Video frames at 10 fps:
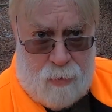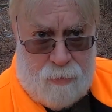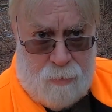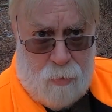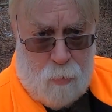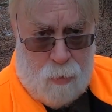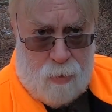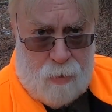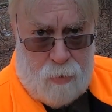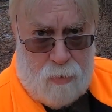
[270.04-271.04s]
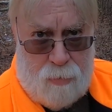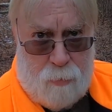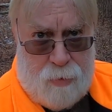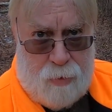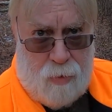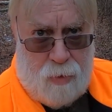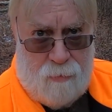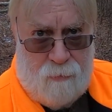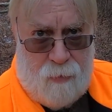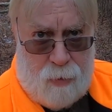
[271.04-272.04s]
So we're going to use what they call a
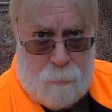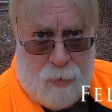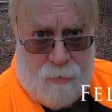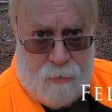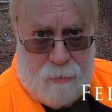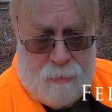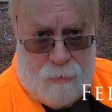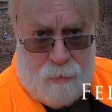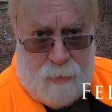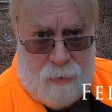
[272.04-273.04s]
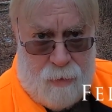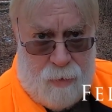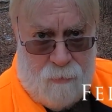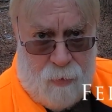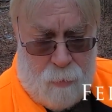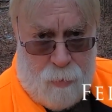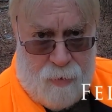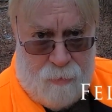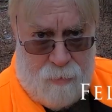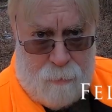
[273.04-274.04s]
fellow buncher. And a fellow
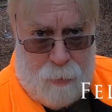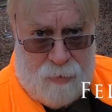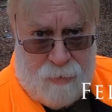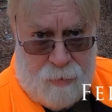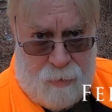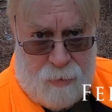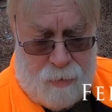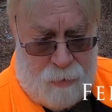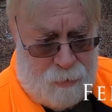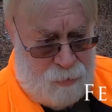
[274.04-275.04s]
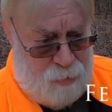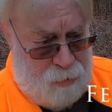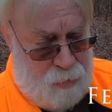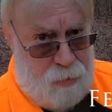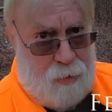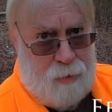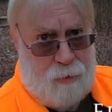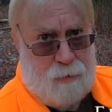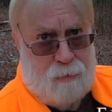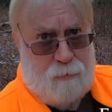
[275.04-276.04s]
buncher is basically,
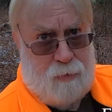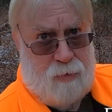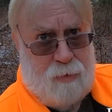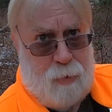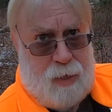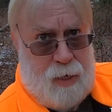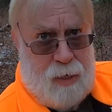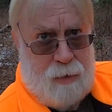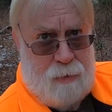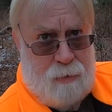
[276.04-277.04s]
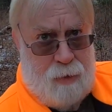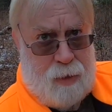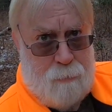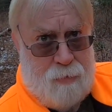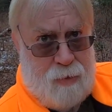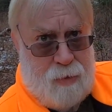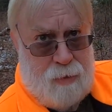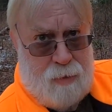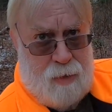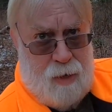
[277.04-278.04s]
if you can see my hand, it comes
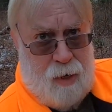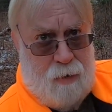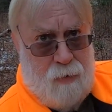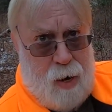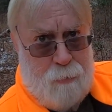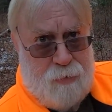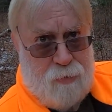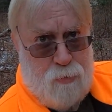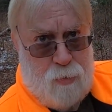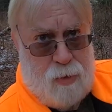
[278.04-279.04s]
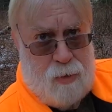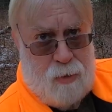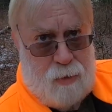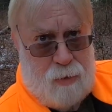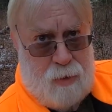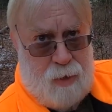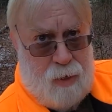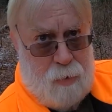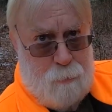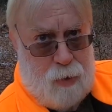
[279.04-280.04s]
in, it grabs the tree,
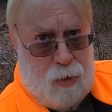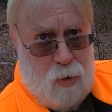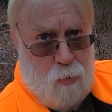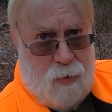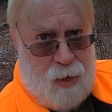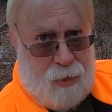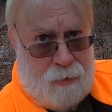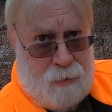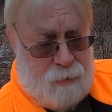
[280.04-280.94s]
and then below that,